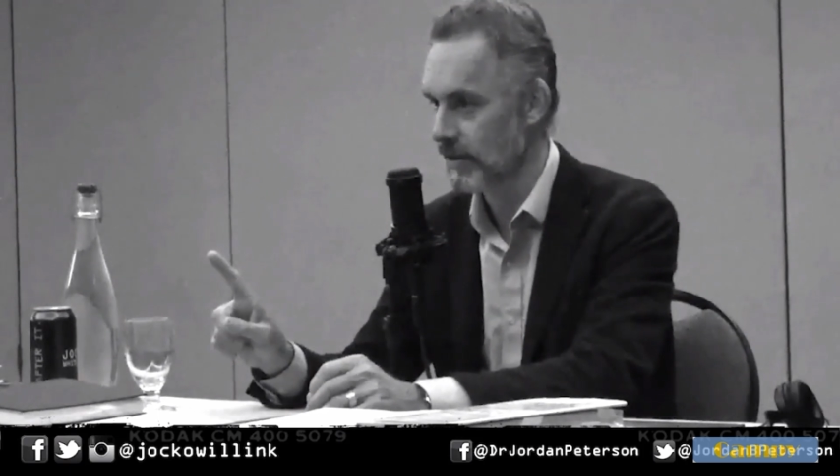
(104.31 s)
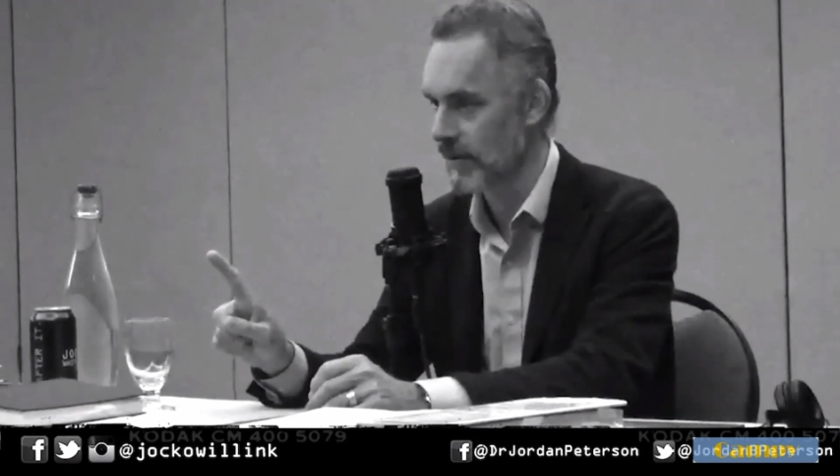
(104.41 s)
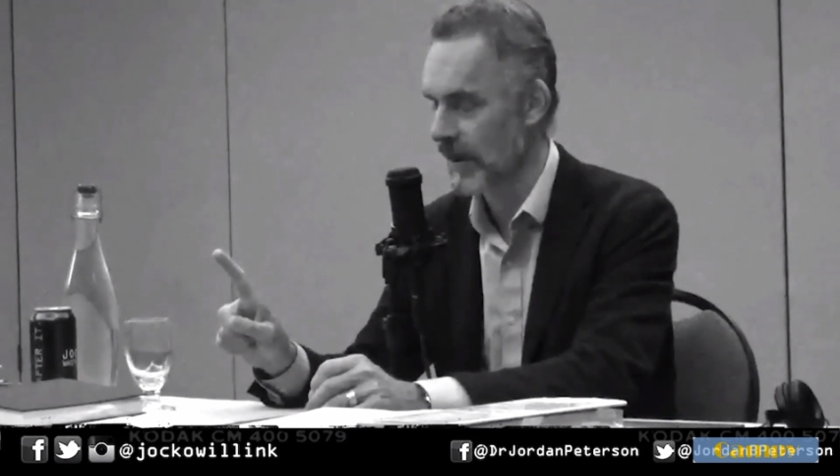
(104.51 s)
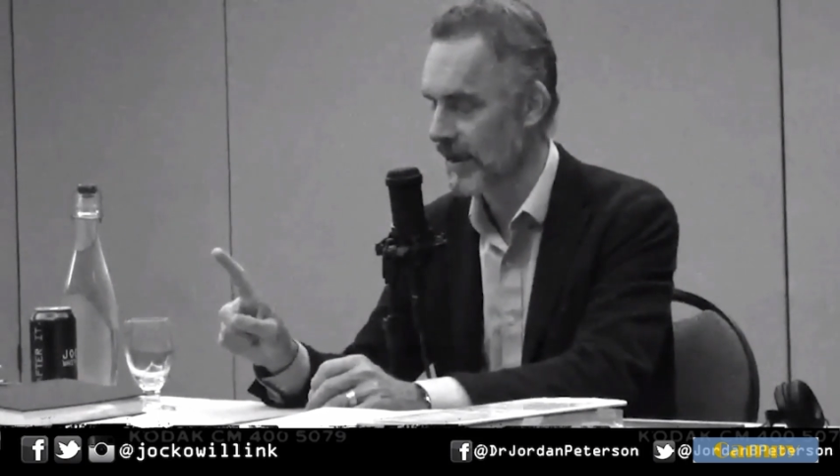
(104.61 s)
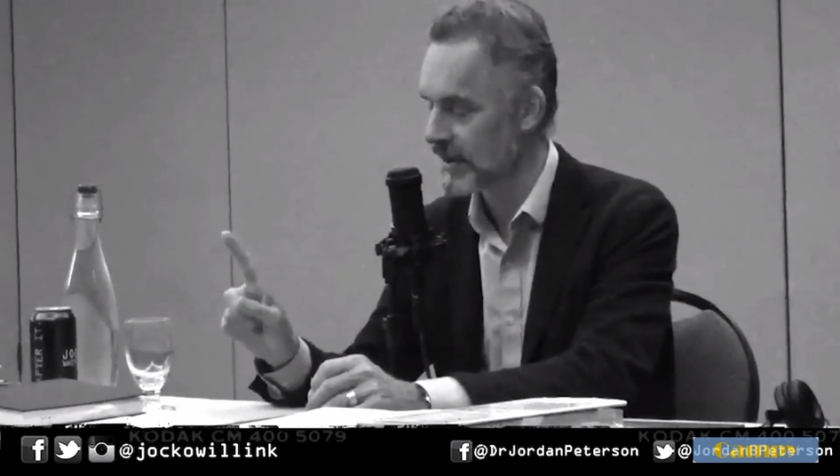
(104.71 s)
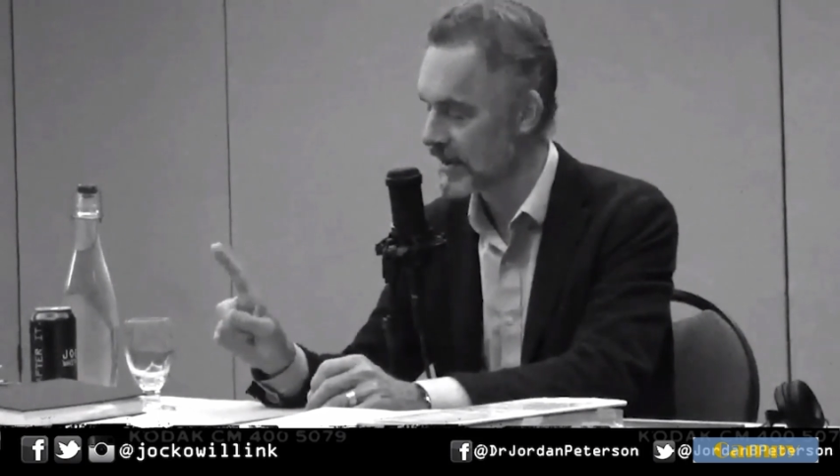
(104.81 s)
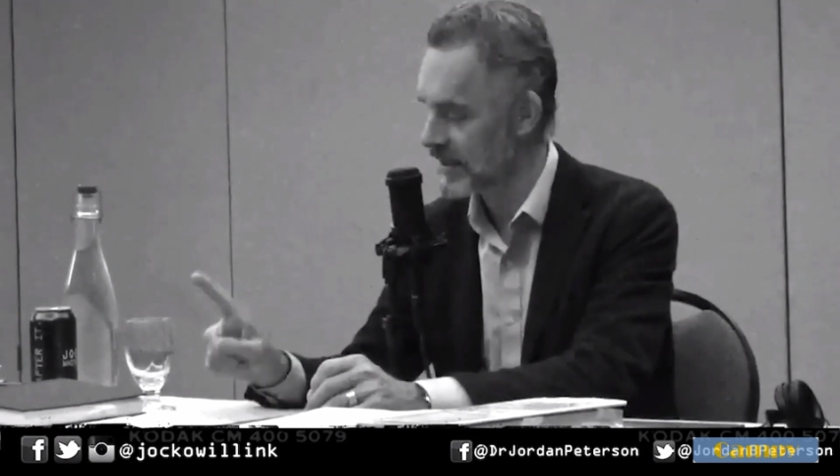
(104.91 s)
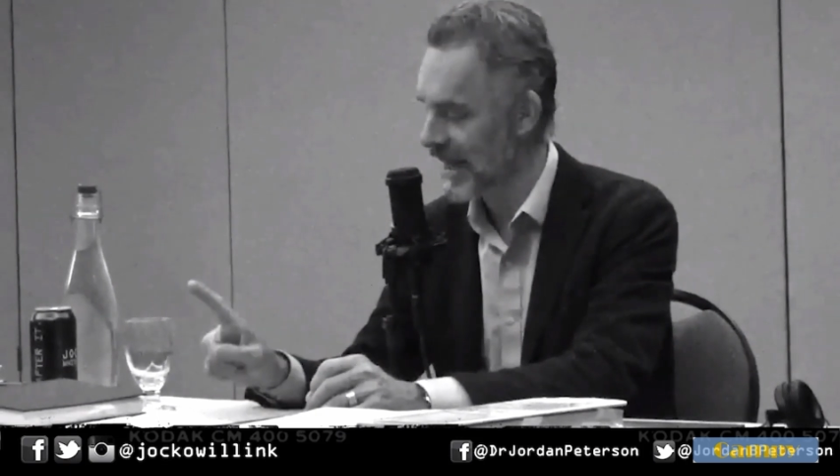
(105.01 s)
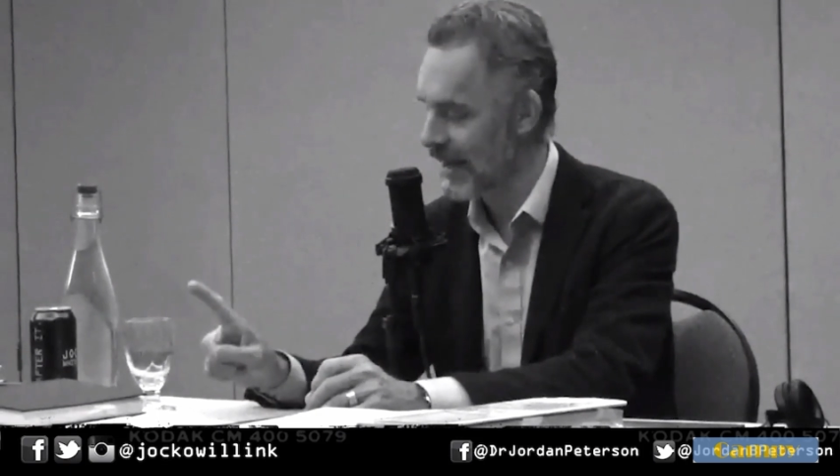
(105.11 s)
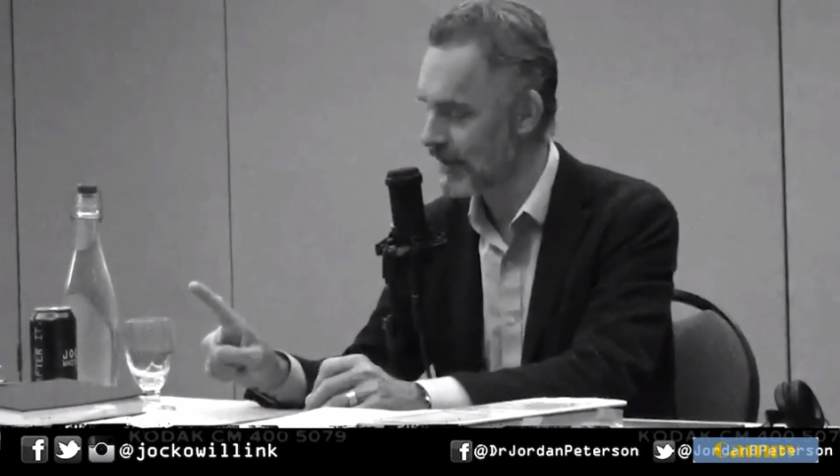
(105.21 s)
you think it's the
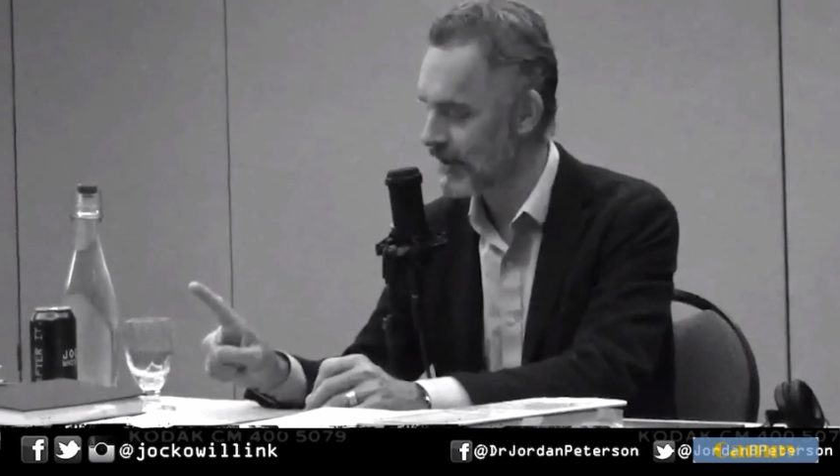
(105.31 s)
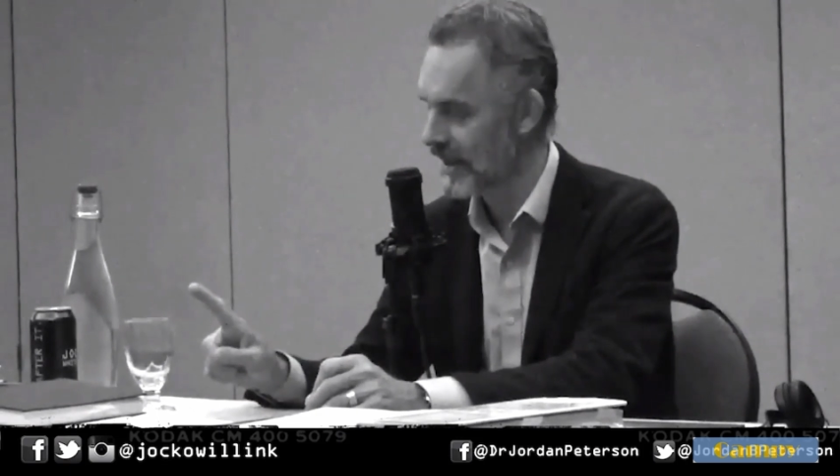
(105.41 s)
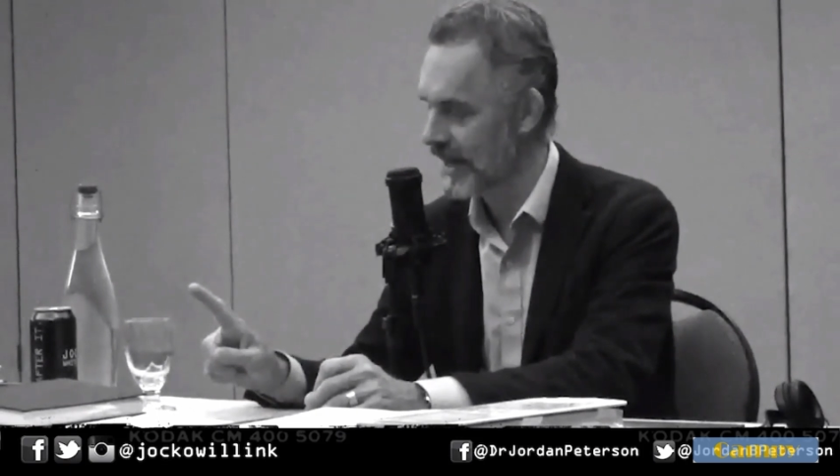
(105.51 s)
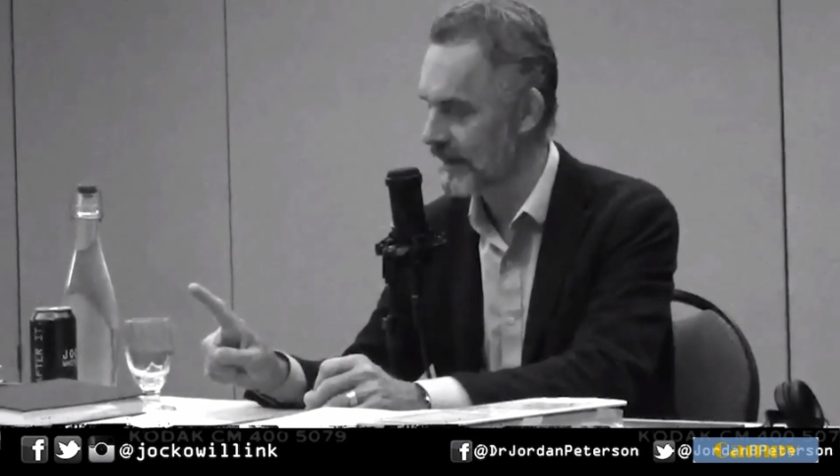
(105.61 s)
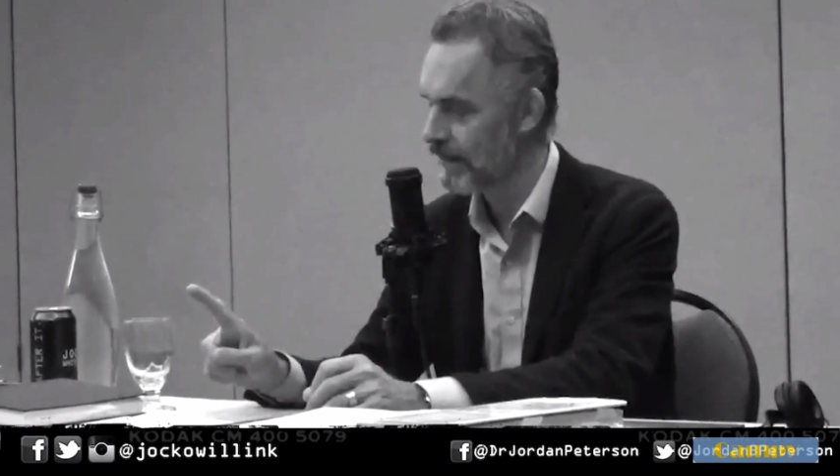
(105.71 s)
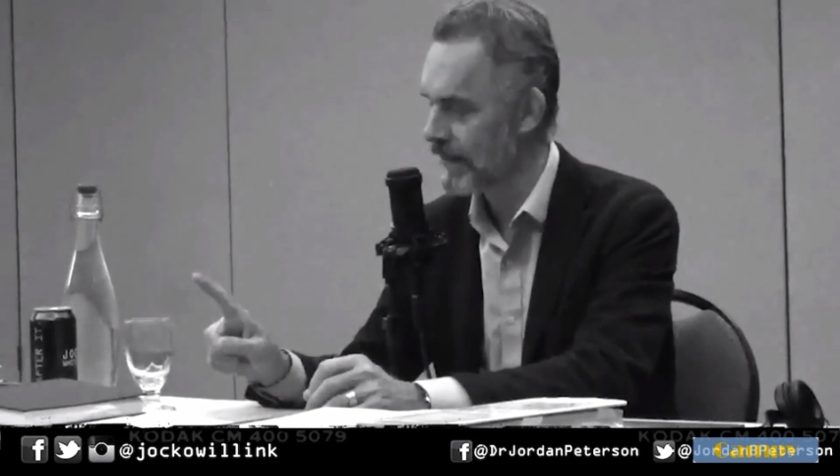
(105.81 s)
Sabbath day,